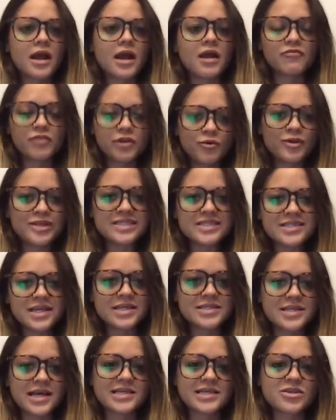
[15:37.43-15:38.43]
Everyone's
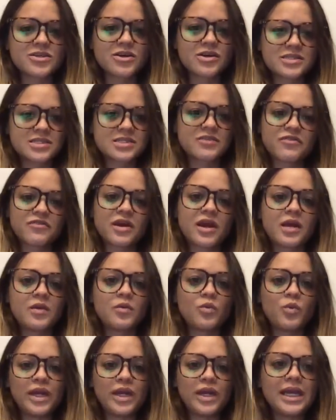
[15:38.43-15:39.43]
success looks different
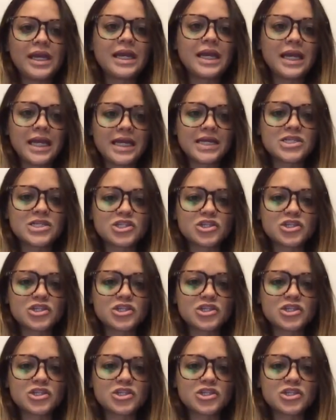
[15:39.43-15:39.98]
and we need